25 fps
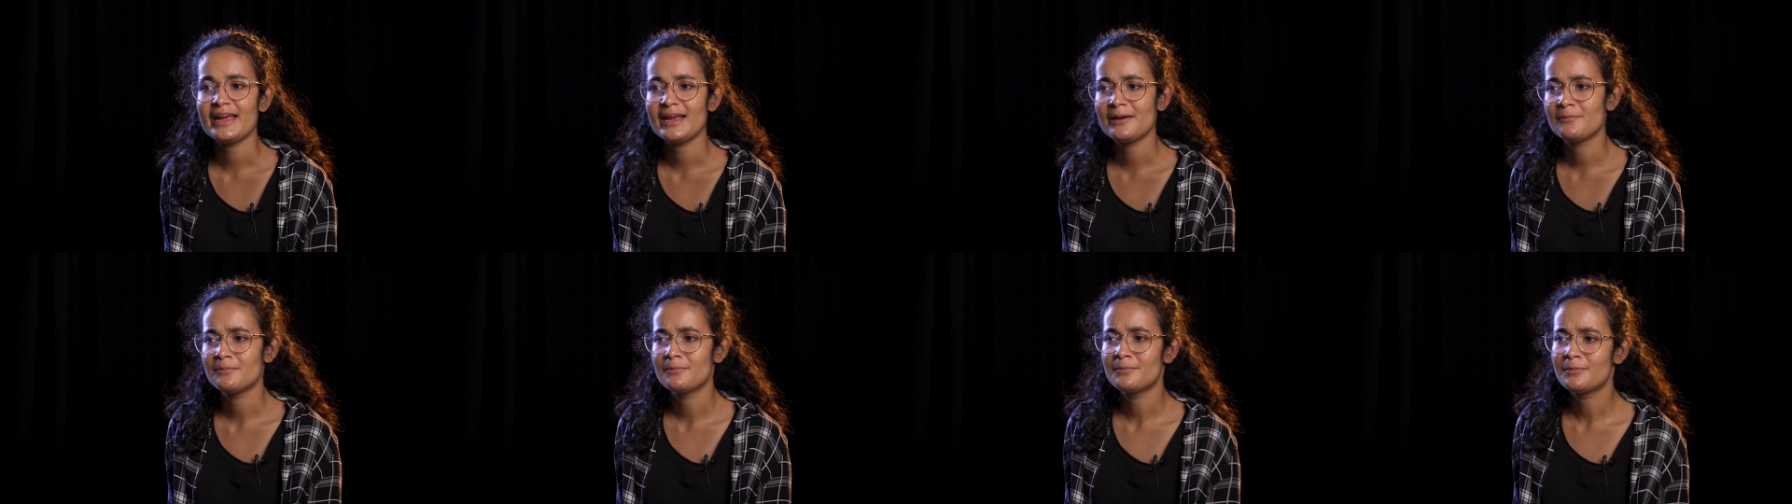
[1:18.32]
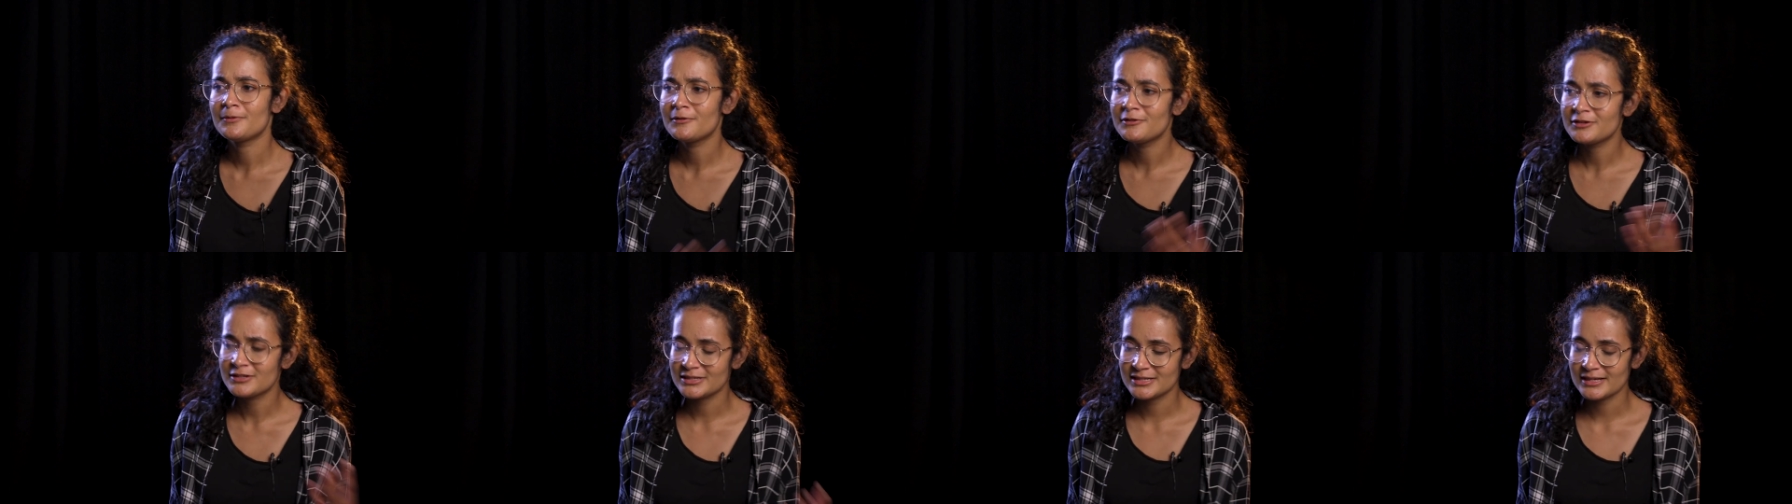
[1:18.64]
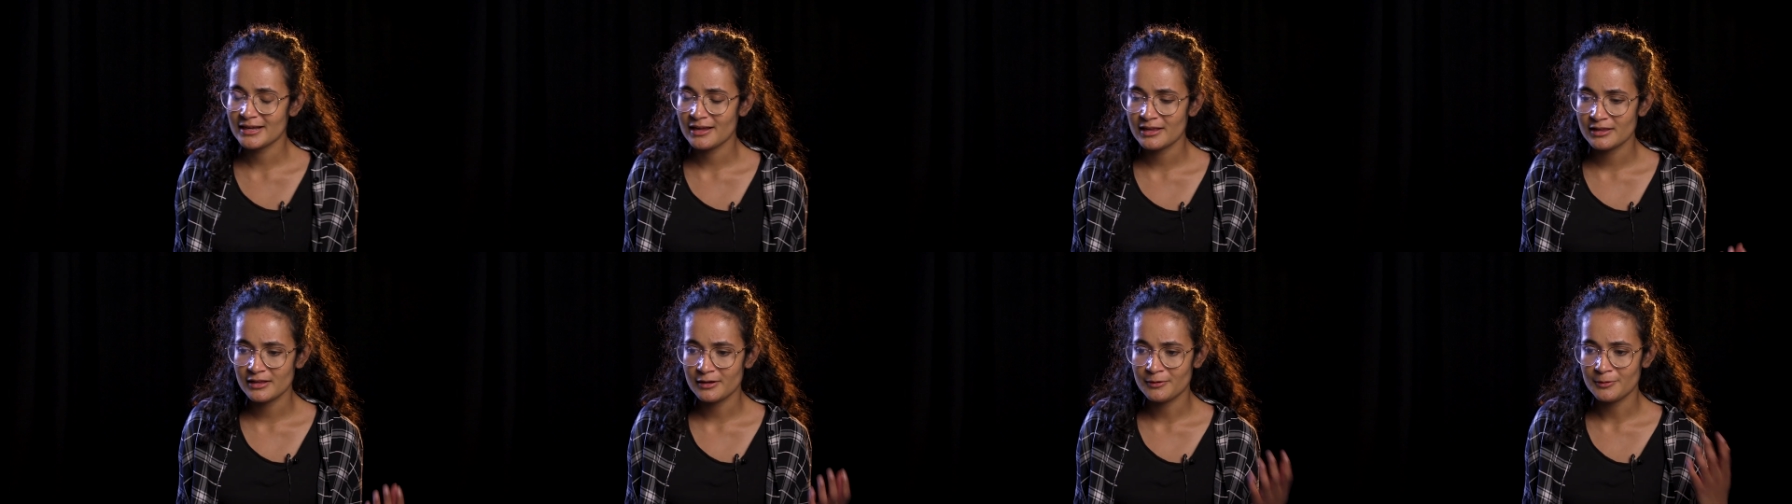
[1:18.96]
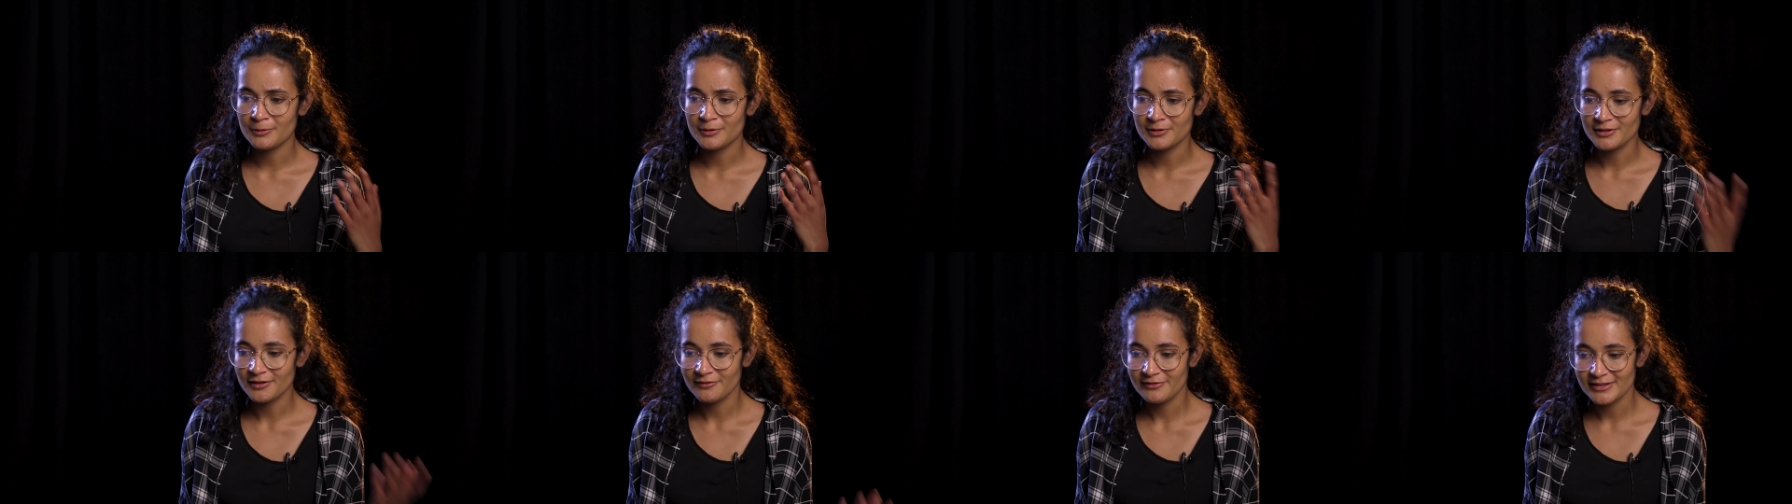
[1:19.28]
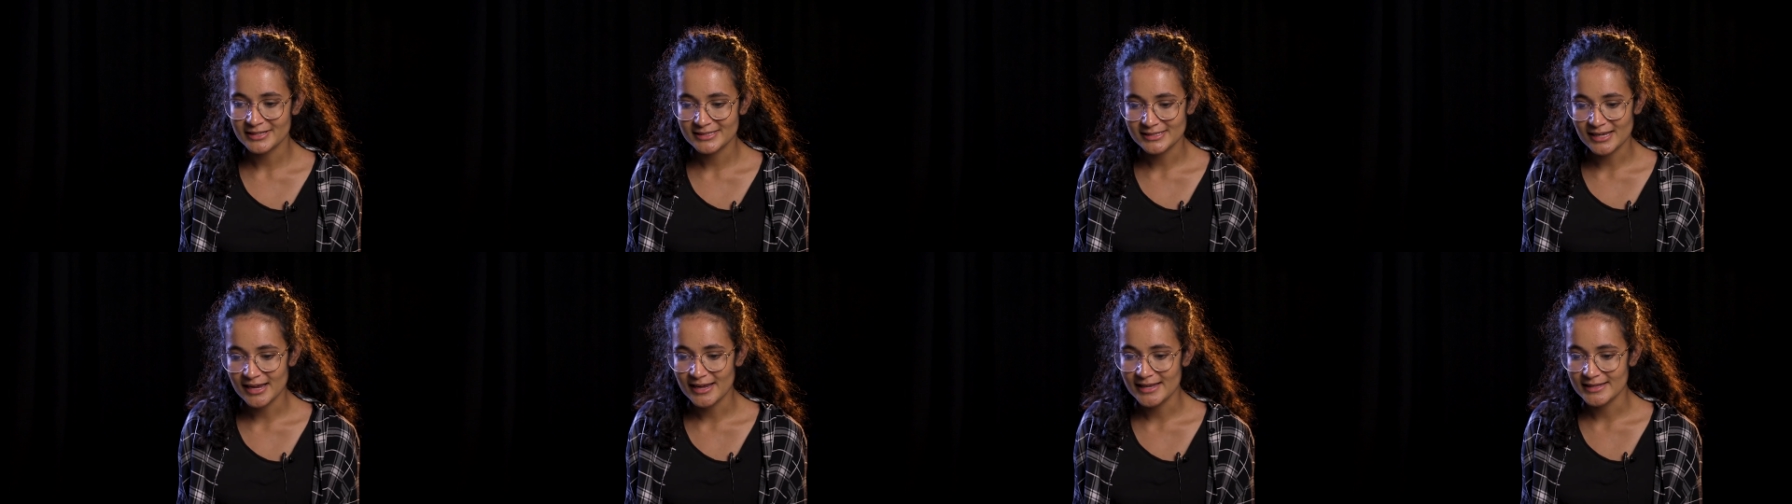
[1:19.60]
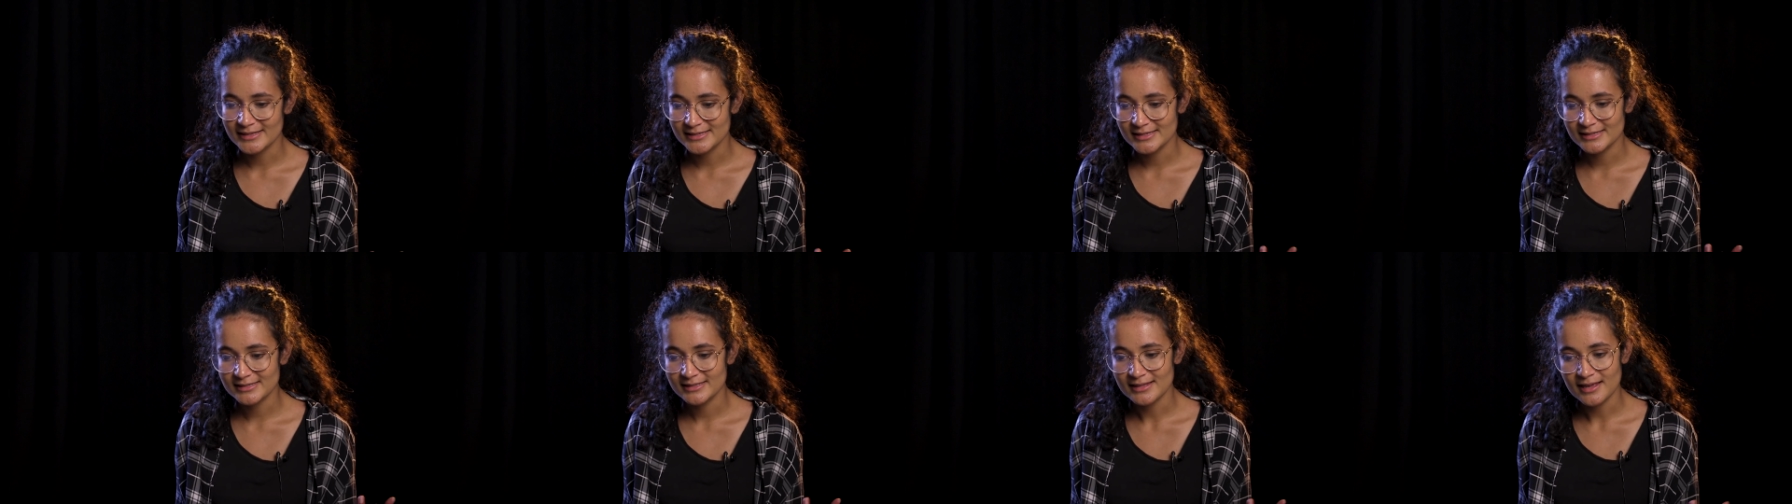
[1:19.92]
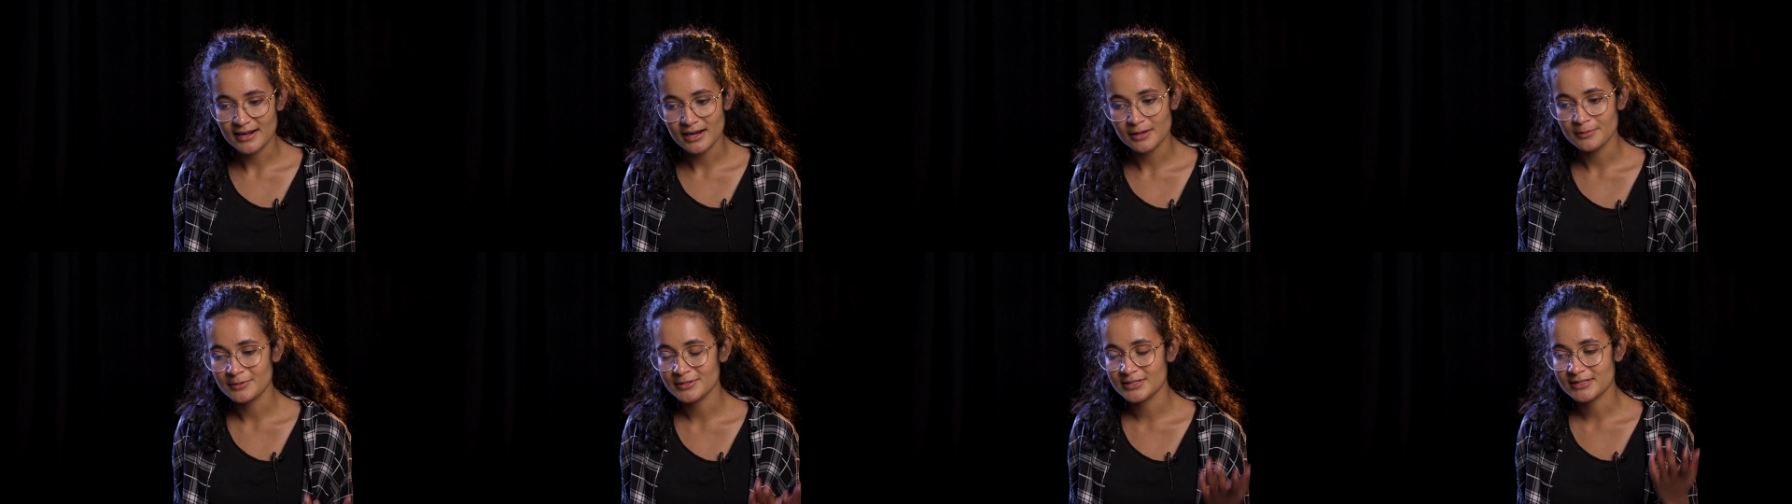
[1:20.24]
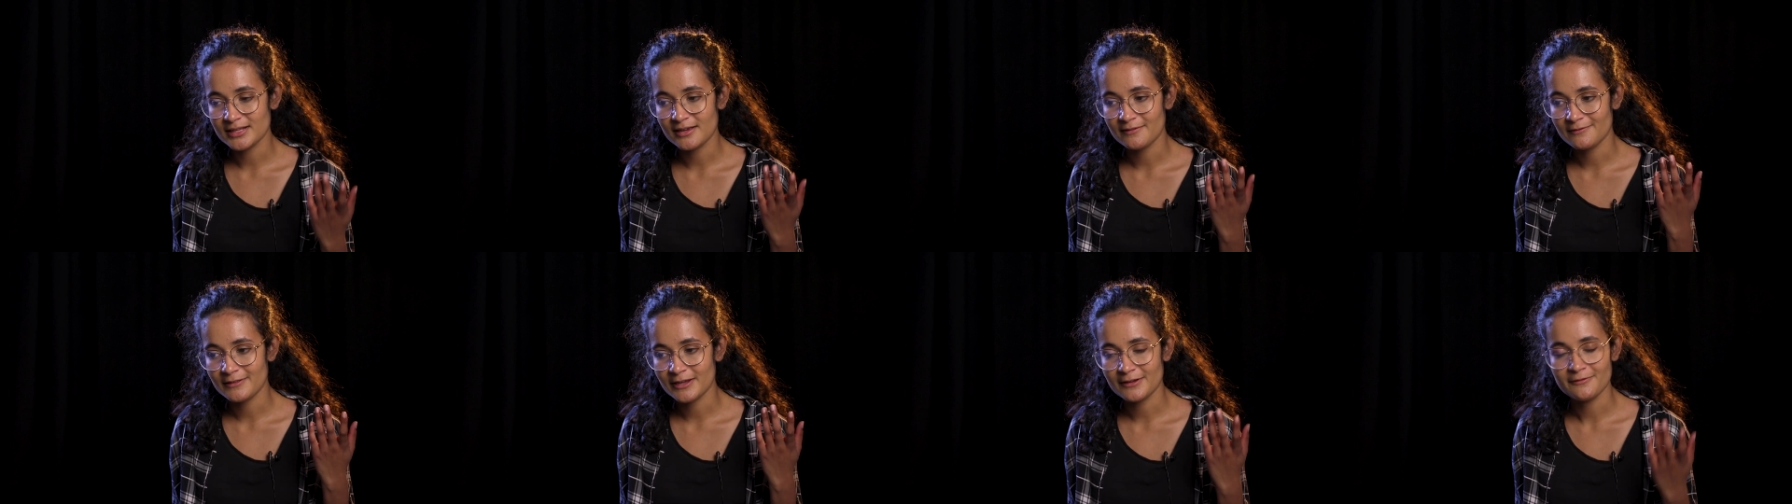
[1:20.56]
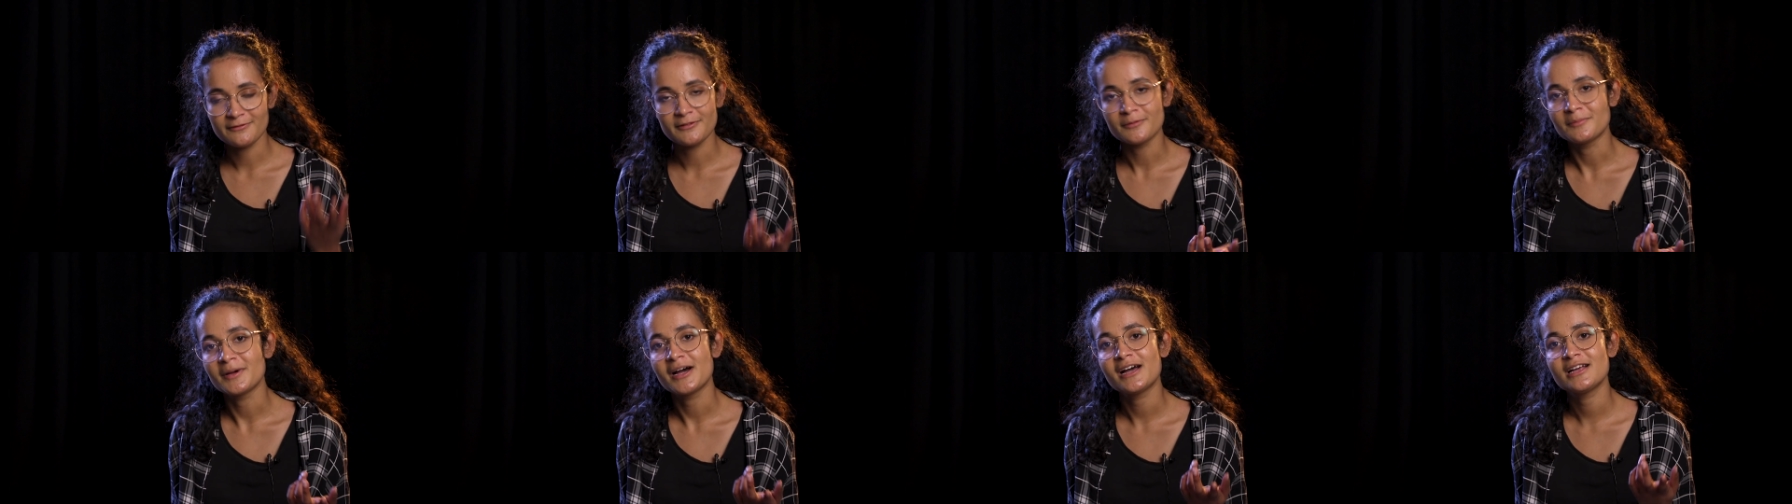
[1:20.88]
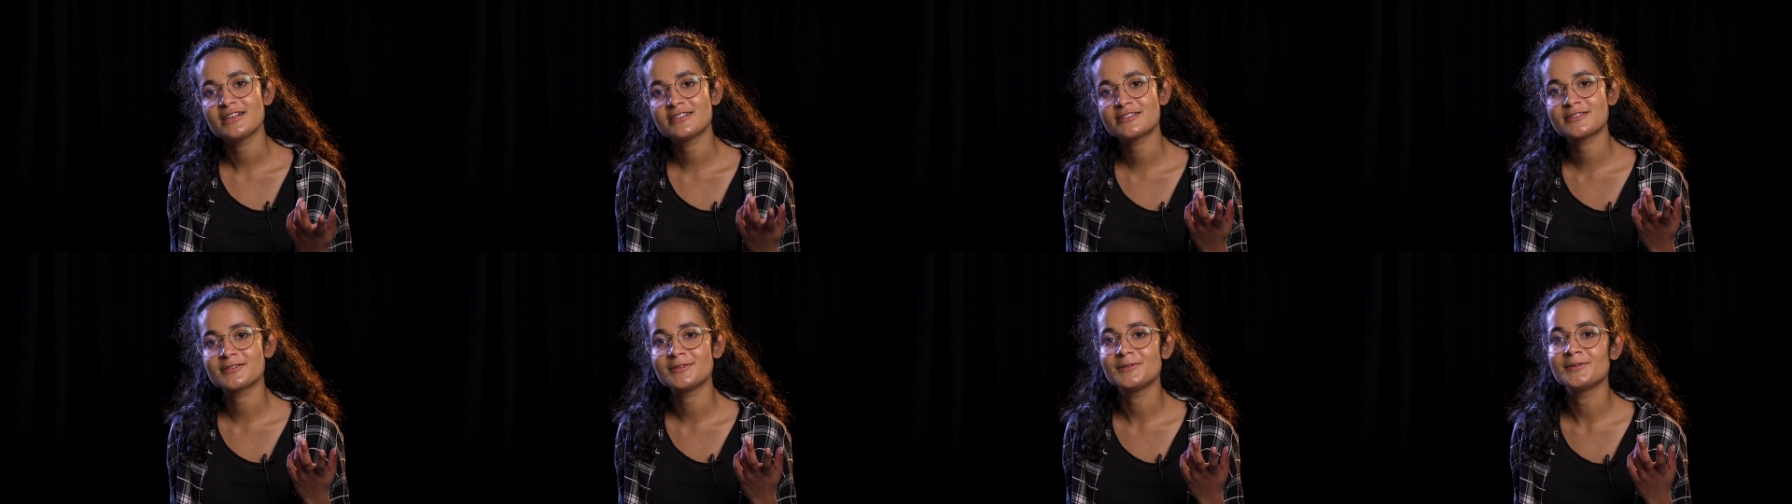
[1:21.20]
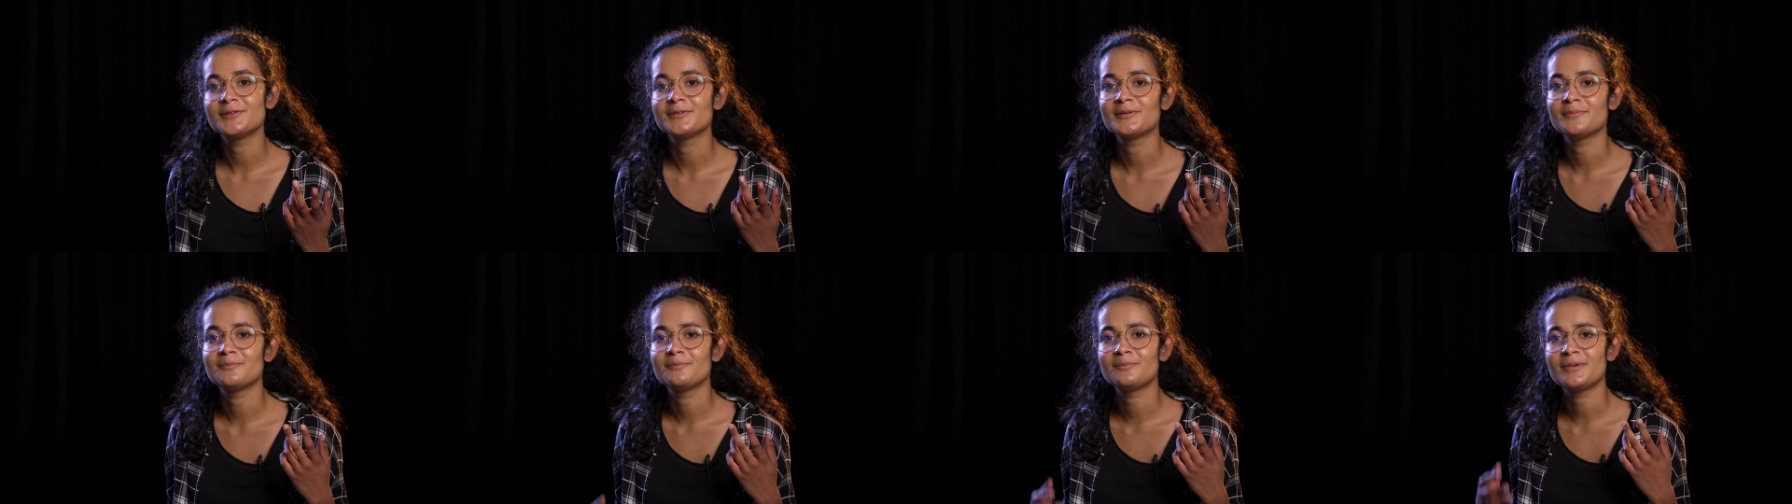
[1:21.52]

It brought together all of the sciences that I was loving from high school,